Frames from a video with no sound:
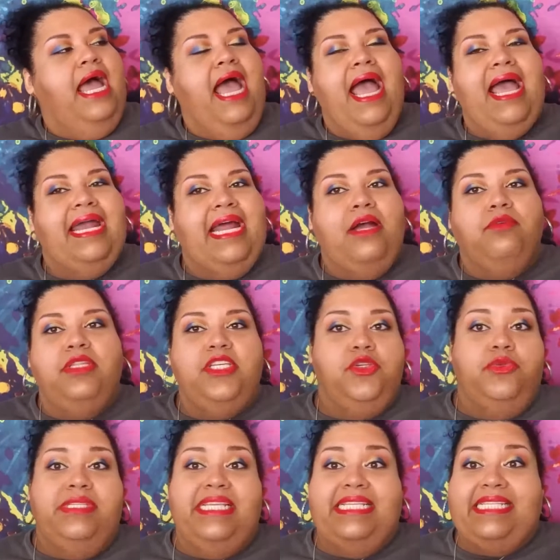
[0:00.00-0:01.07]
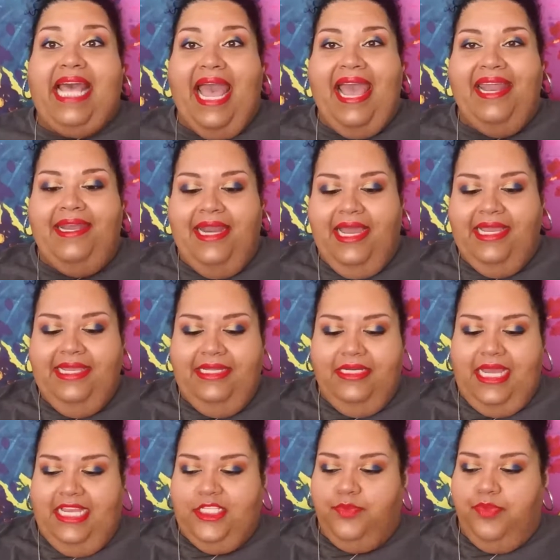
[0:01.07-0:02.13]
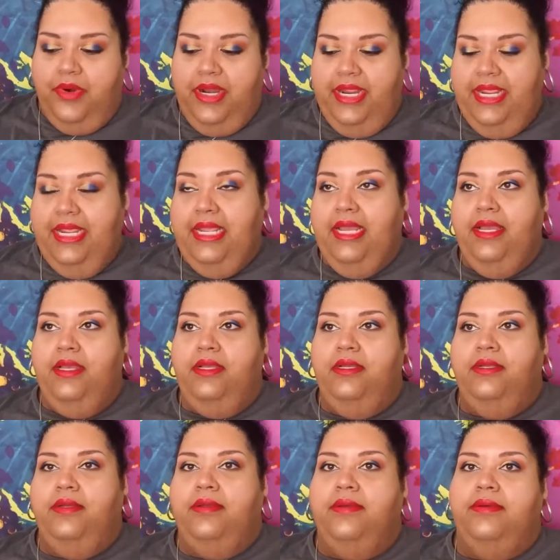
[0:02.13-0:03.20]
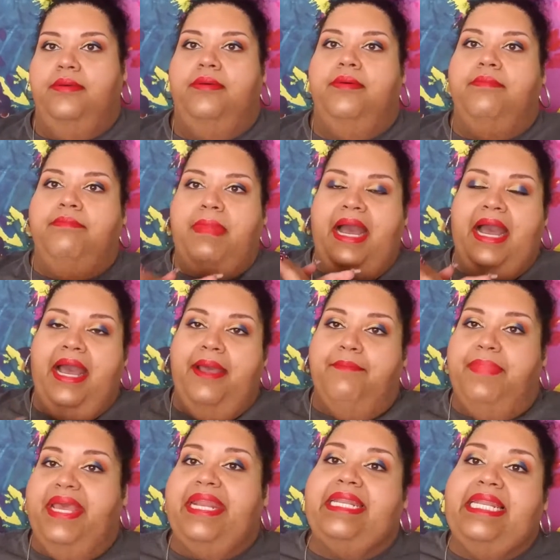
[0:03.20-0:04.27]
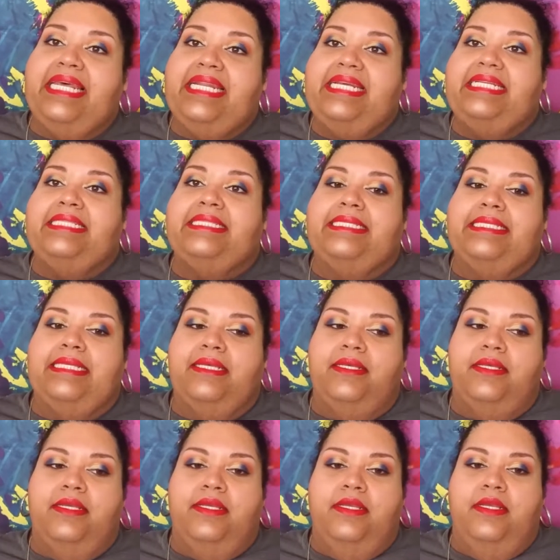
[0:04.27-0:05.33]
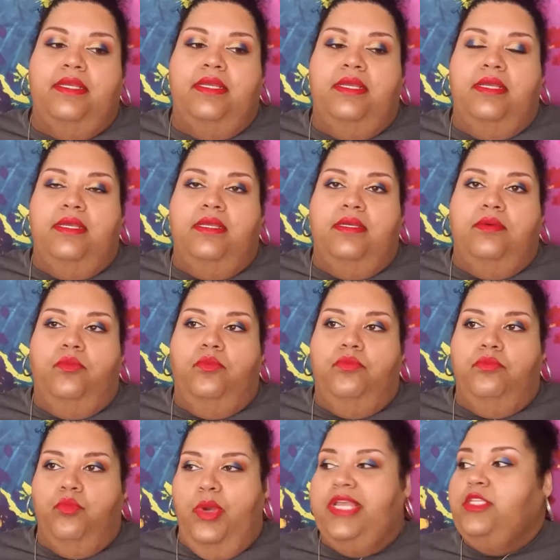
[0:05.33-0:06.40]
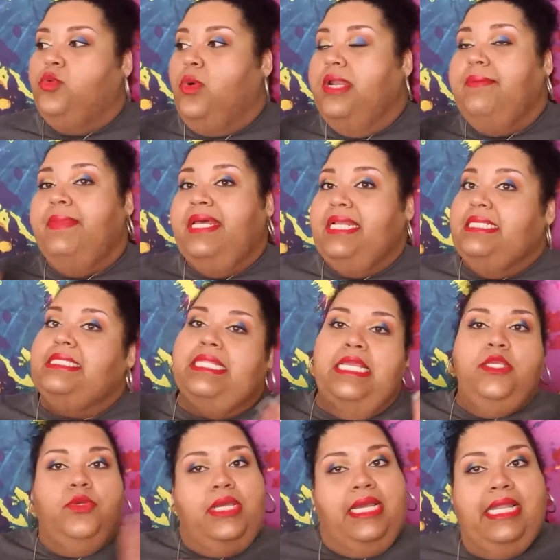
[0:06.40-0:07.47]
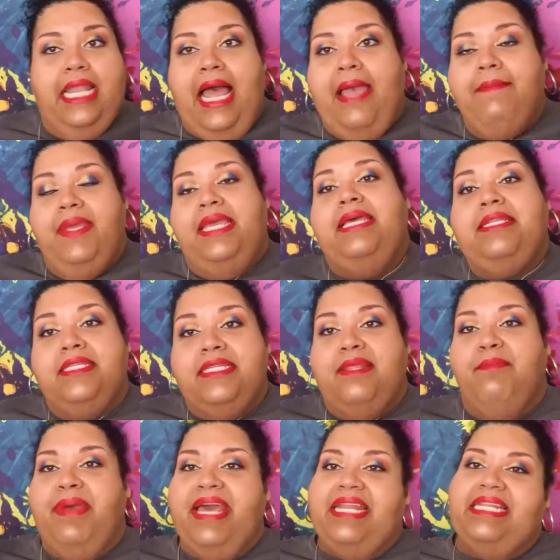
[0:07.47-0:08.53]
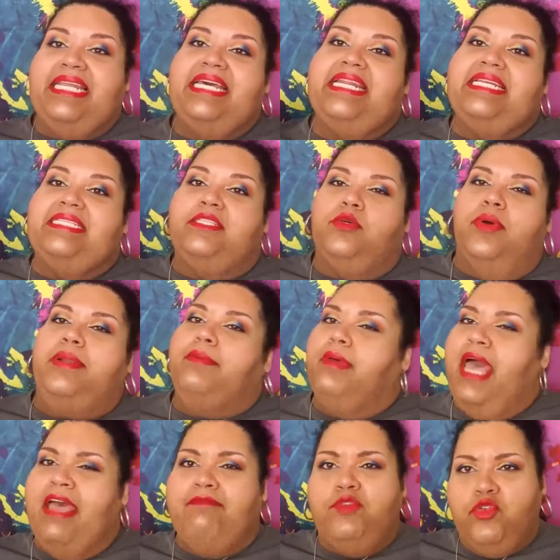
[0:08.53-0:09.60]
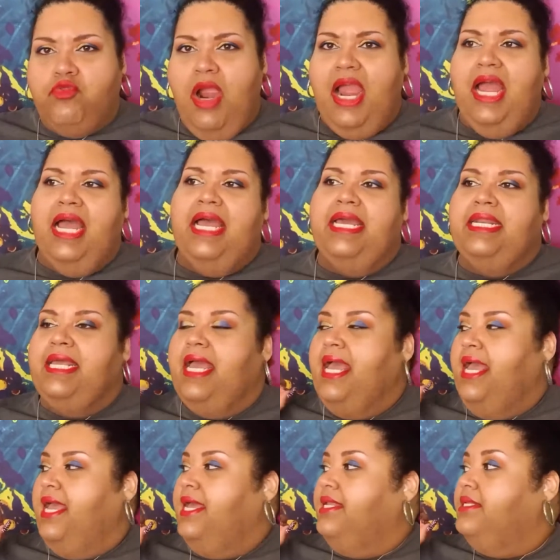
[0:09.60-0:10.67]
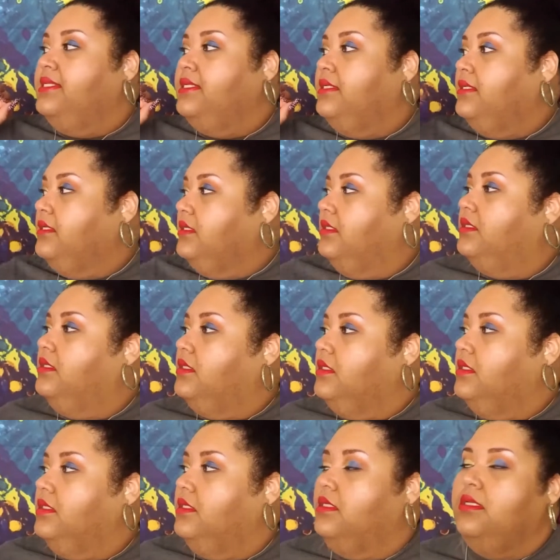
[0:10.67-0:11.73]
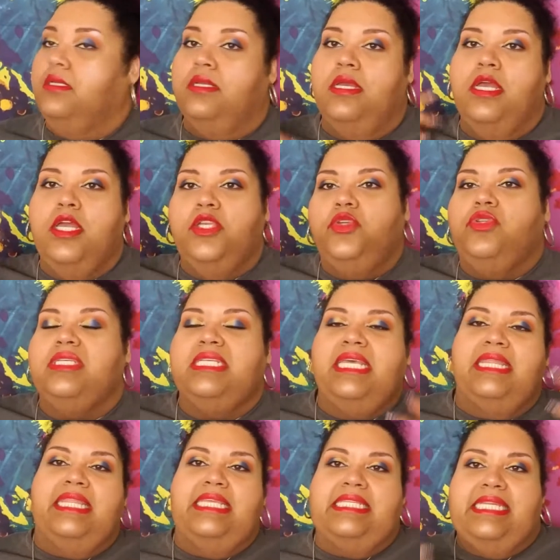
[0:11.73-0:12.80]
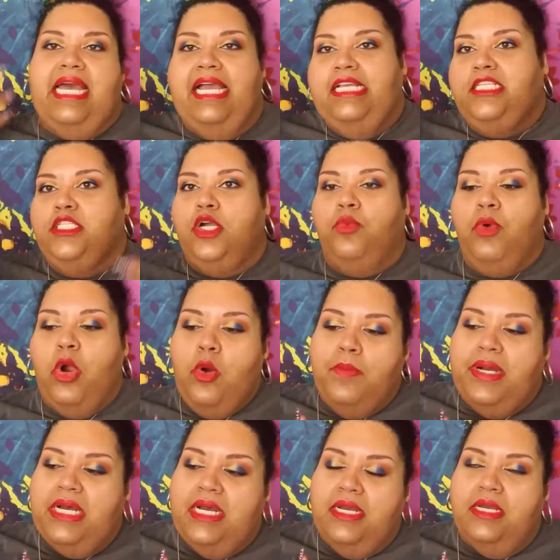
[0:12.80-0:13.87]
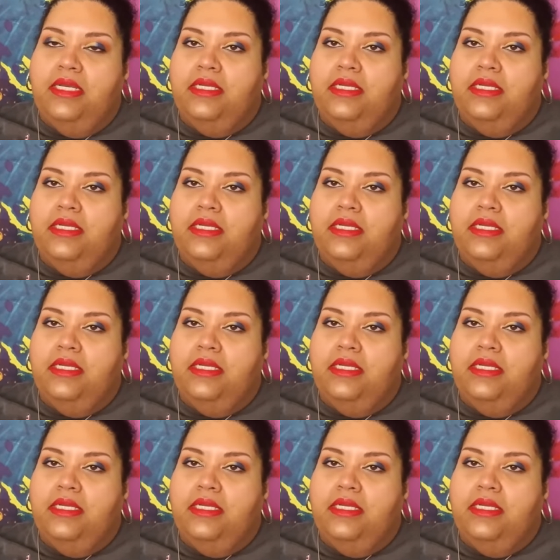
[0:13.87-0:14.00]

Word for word: And I only use this at night. I spray my bed linens. Wait twenty minutes, then you can climb into the bed linen, so it'll have dried, and you just get this nice aroma.